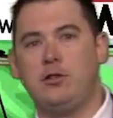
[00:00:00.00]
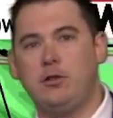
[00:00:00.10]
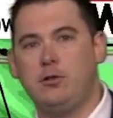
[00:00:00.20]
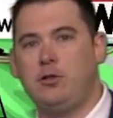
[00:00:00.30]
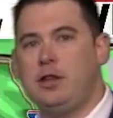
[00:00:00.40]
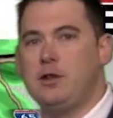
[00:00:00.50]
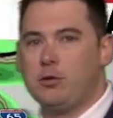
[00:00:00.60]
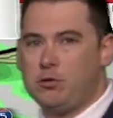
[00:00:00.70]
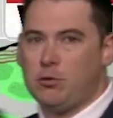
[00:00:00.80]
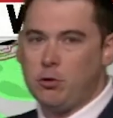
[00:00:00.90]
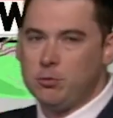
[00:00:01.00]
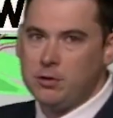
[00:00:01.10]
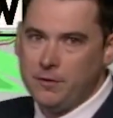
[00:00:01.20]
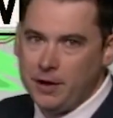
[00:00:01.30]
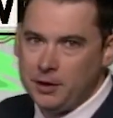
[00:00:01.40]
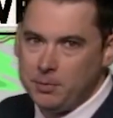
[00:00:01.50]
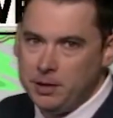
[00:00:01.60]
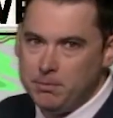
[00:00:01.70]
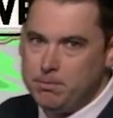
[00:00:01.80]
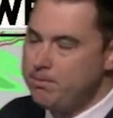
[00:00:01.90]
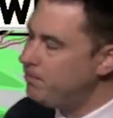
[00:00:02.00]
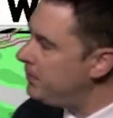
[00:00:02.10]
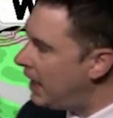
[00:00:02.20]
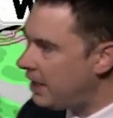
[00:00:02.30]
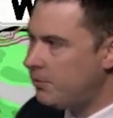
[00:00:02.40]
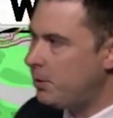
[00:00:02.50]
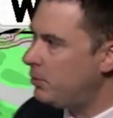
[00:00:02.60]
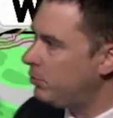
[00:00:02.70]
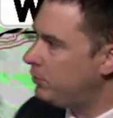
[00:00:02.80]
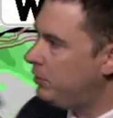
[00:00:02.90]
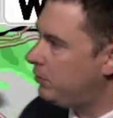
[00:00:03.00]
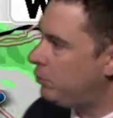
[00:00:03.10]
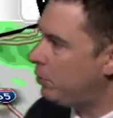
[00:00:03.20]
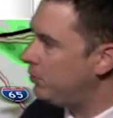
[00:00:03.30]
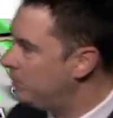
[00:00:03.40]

to see those storms developing. Not everybody will see the storms. You